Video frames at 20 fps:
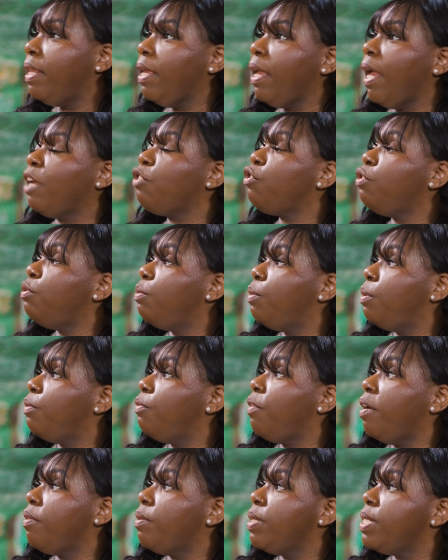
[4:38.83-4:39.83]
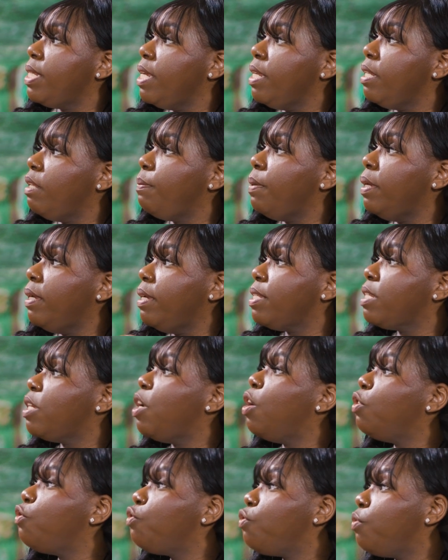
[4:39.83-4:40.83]
They actually would rather take the pain because
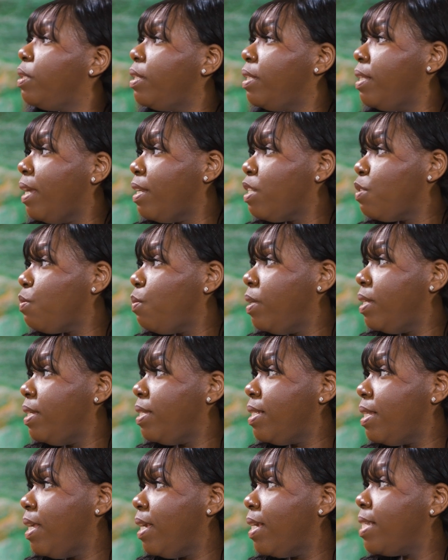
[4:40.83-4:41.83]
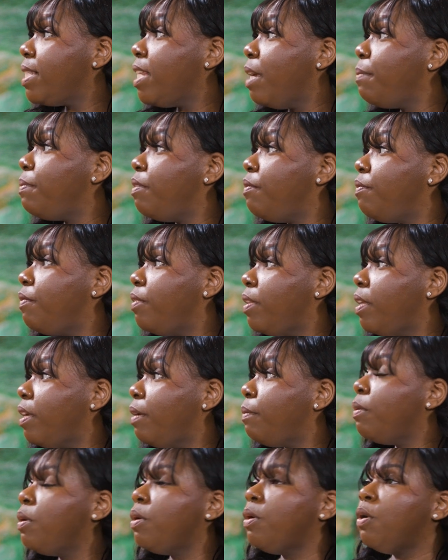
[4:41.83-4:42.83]
culturally that's what is accepted for
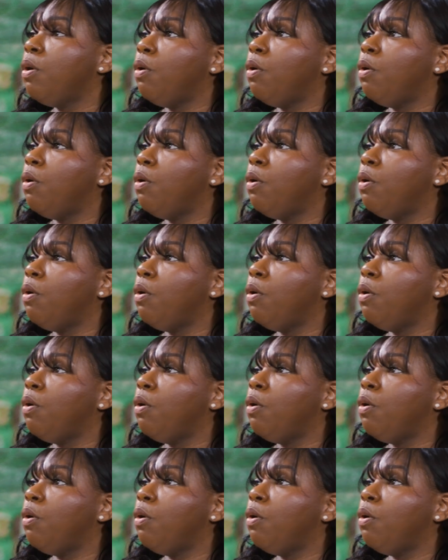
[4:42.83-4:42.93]
them.